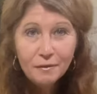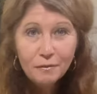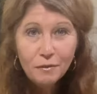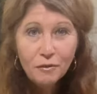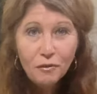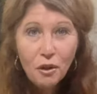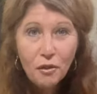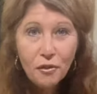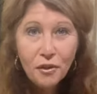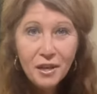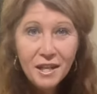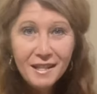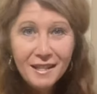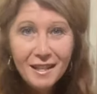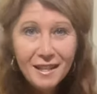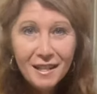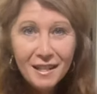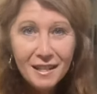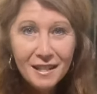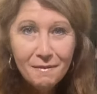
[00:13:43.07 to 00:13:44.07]
we've got 36
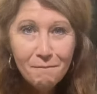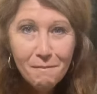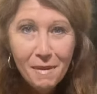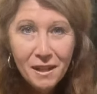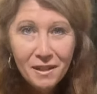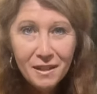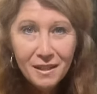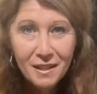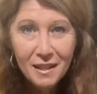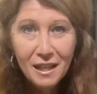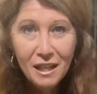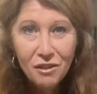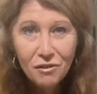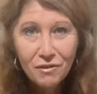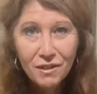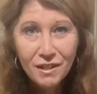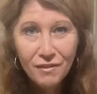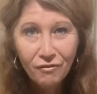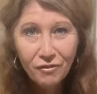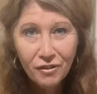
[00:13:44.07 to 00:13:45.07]
months
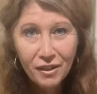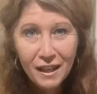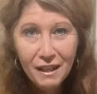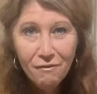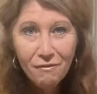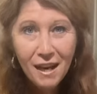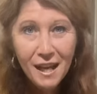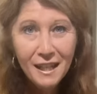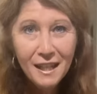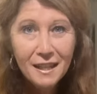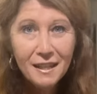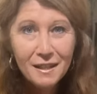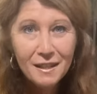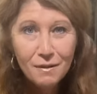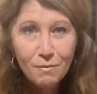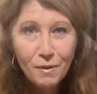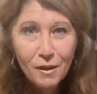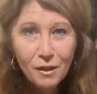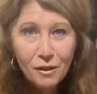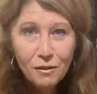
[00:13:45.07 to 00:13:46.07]
interest-free running as
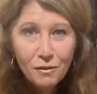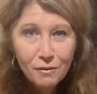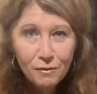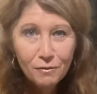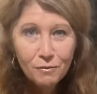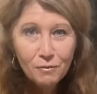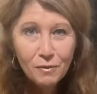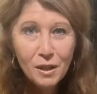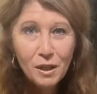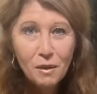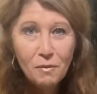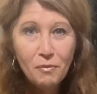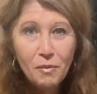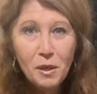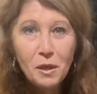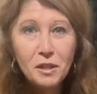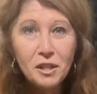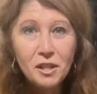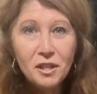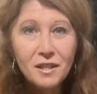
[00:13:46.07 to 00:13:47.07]
well with the
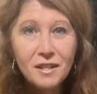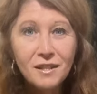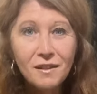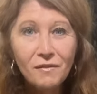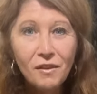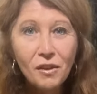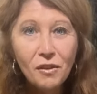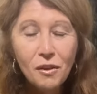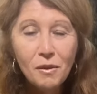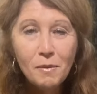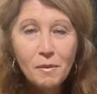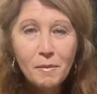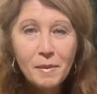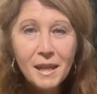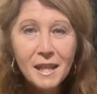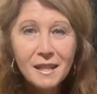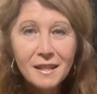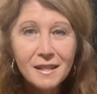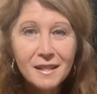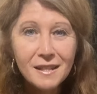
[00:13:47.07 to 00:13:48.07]
purchase of your Thermomix.
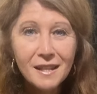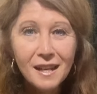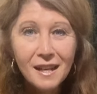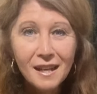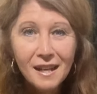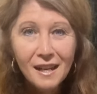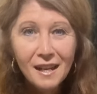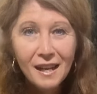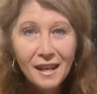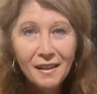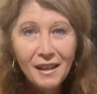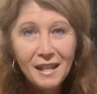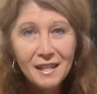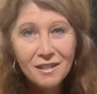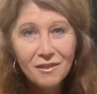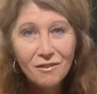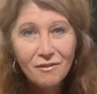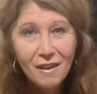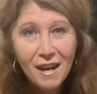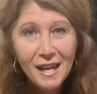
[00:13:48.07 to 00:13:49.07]
And that's
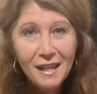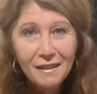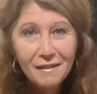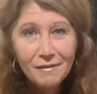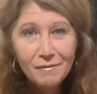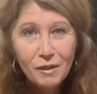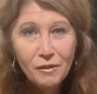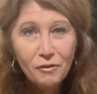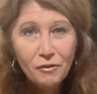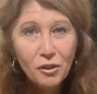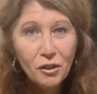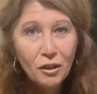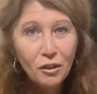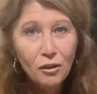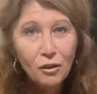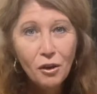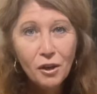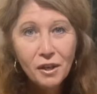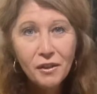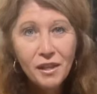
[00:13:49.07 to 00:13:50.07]
great. We've got a
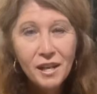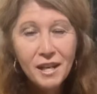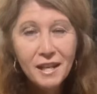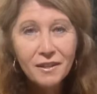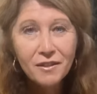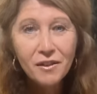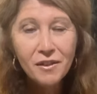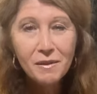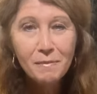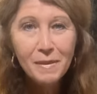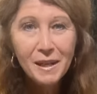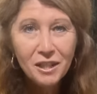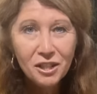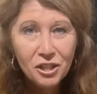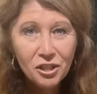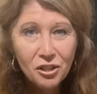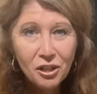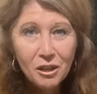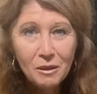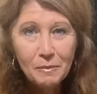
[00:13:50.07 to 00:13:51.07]
lot of things on the mix
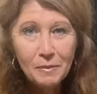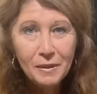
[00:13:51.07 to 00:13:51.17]
shop.